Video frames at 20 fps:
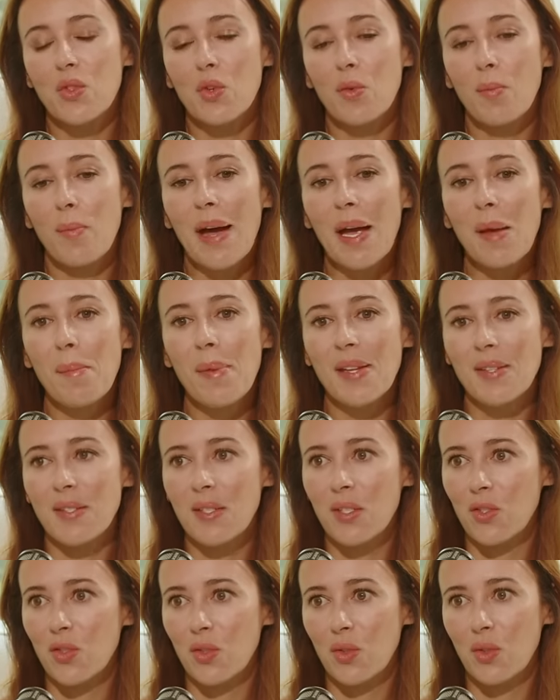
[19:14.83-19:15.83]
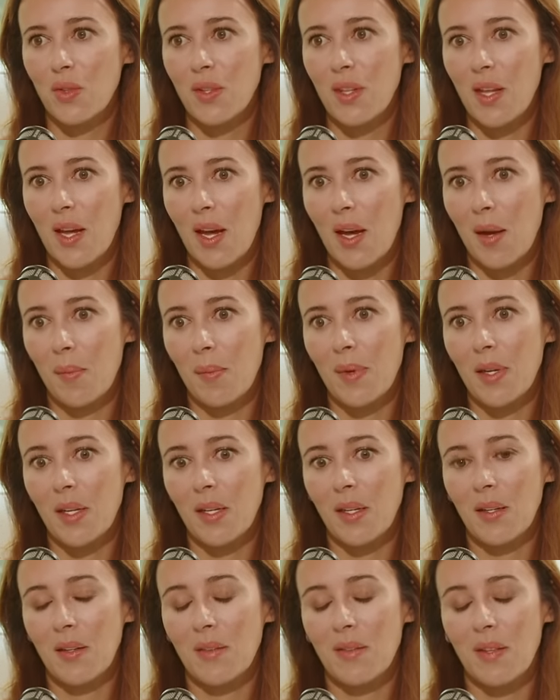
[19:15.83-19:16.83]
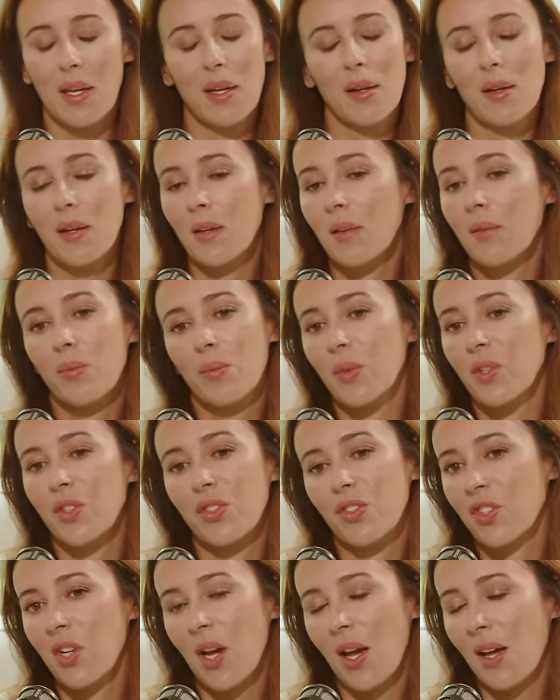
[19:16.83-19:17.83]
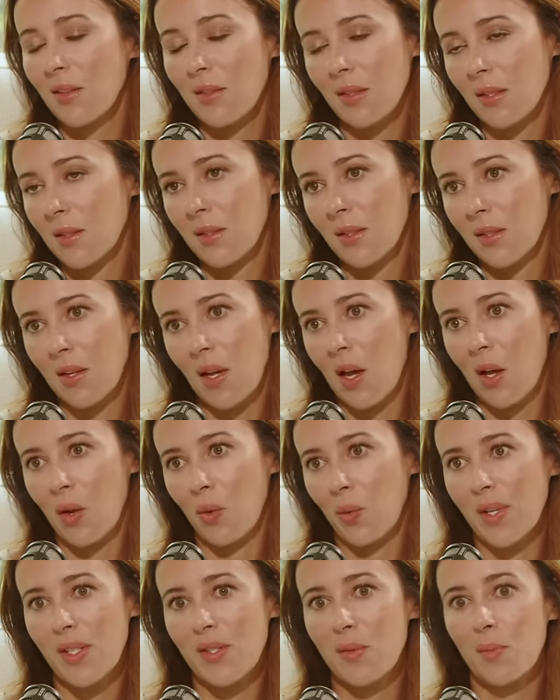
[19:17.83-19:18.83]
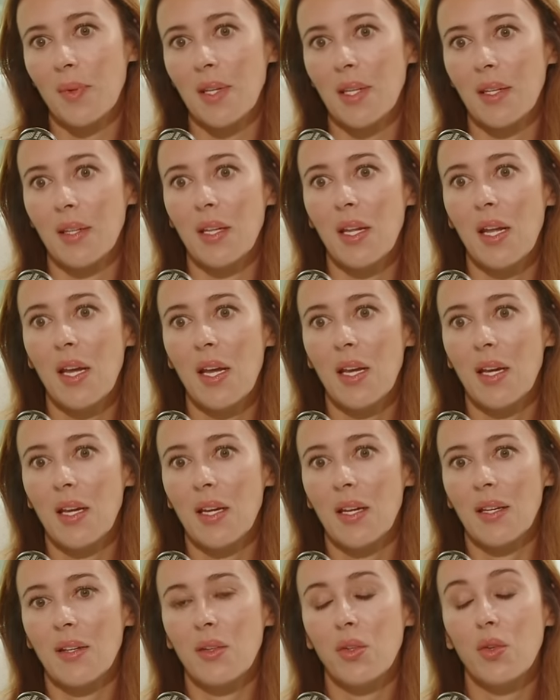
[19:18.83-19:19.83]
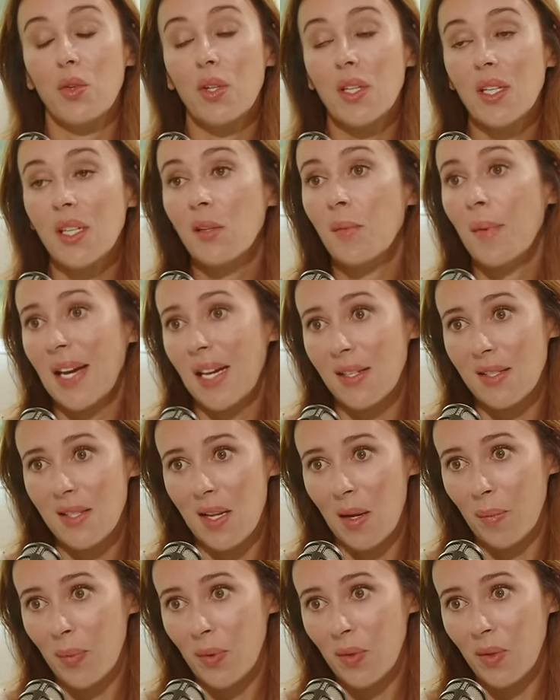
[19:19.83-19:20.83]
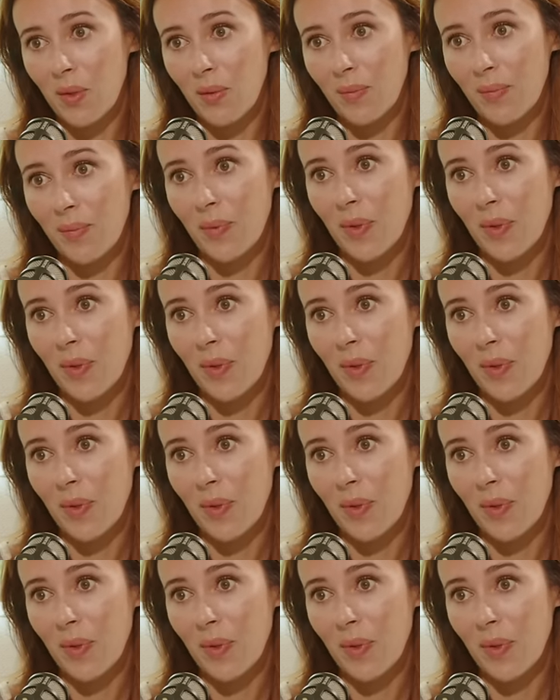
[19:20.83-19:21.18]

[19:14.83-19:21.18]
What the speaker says: my message to them is, and which has always been, you lead by example,